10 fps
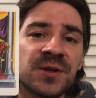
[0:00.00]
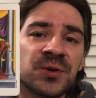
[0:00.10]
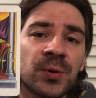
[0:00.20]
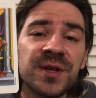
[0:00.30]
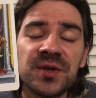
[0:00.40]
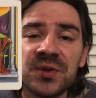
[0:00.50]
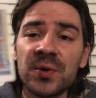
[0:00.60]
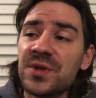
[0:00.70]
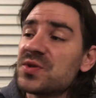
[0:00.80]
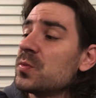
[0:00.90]
Taurus, is
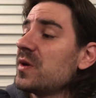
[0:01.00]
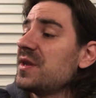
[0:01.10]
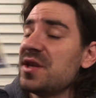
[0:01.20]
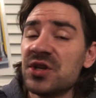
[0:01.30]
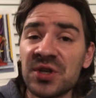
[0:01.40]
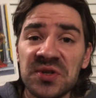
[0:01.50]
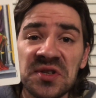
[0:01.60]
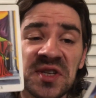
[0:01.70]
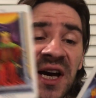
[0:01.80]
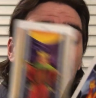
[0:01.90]
going to be the
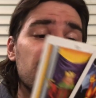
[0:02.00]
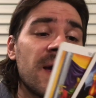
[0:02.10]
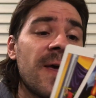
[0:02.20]
Justice card,